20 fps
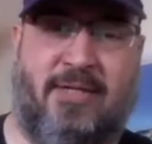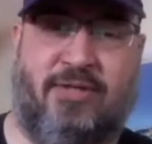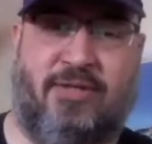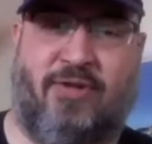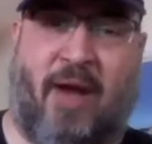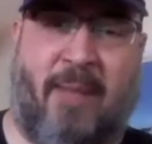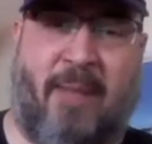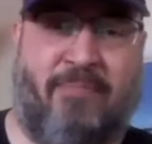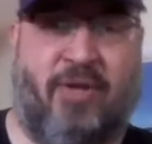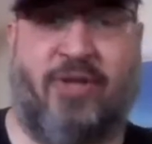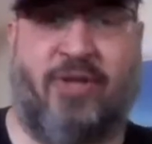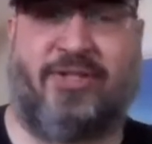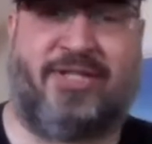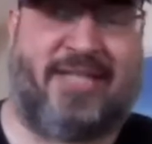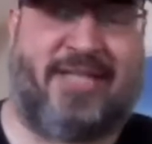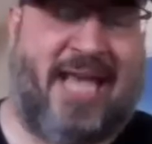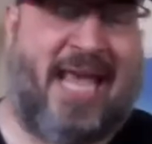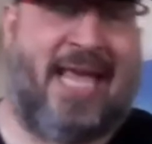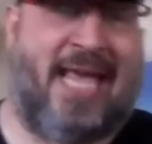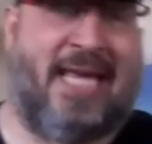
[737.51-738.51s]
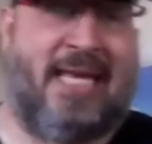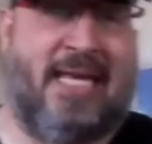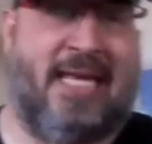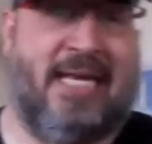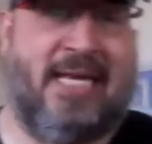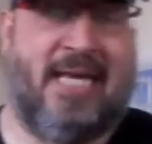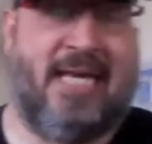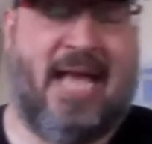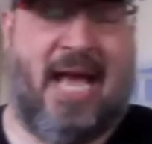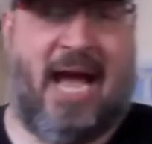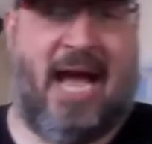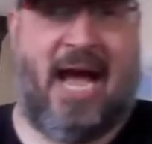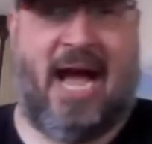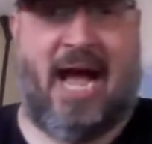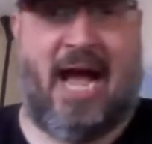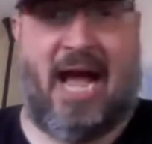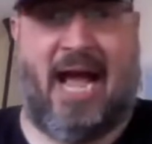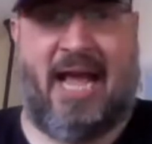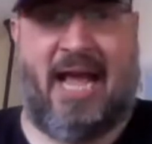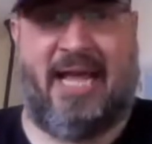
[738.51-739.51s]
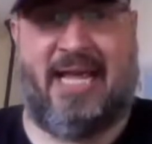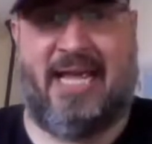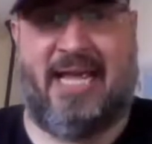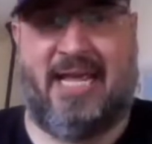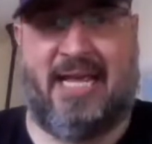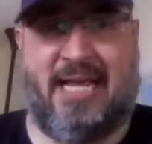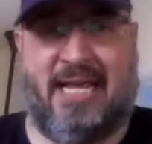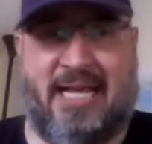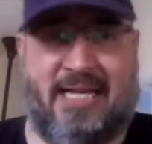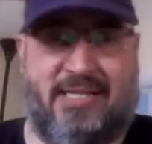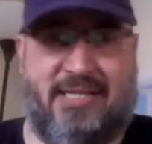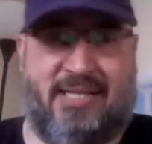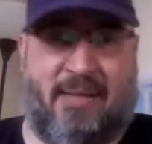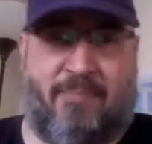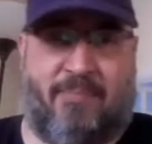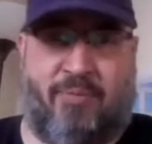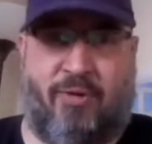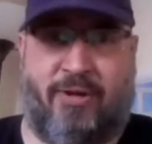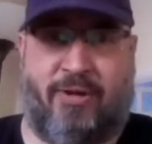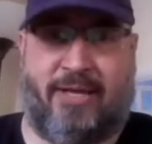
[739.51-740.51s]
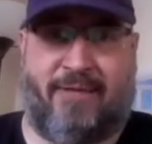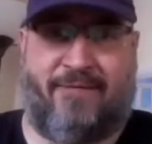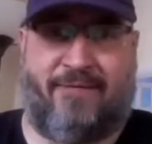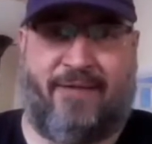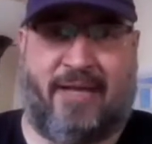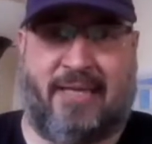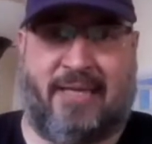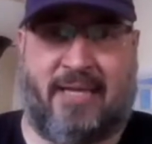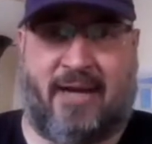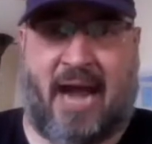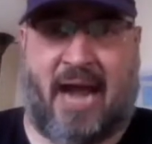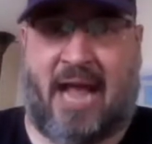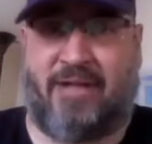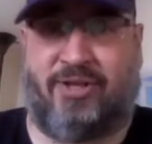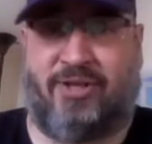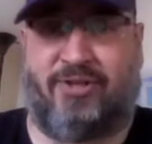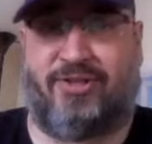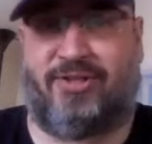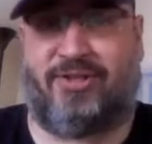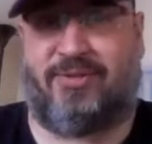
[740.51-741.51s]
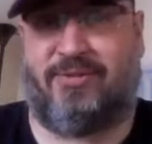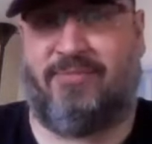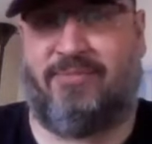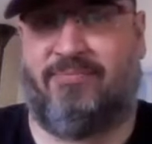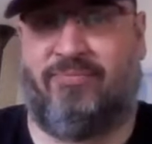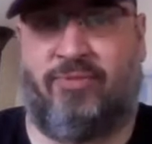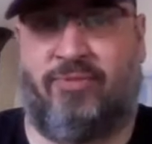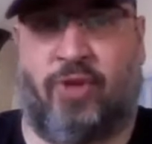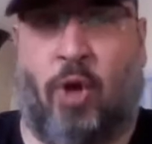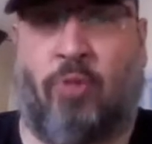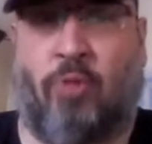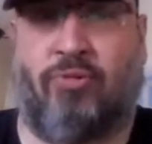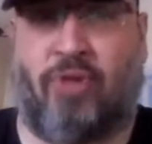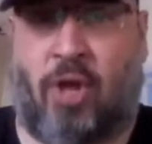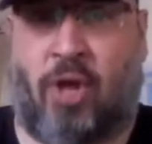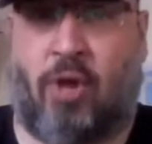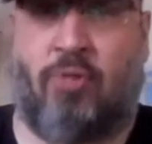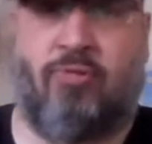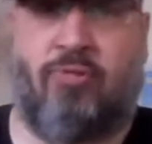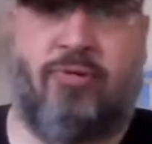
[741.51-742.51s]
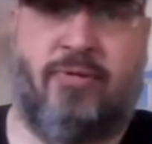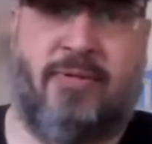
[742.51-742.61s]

So I'm not saying he is a poor defender. I just don't know.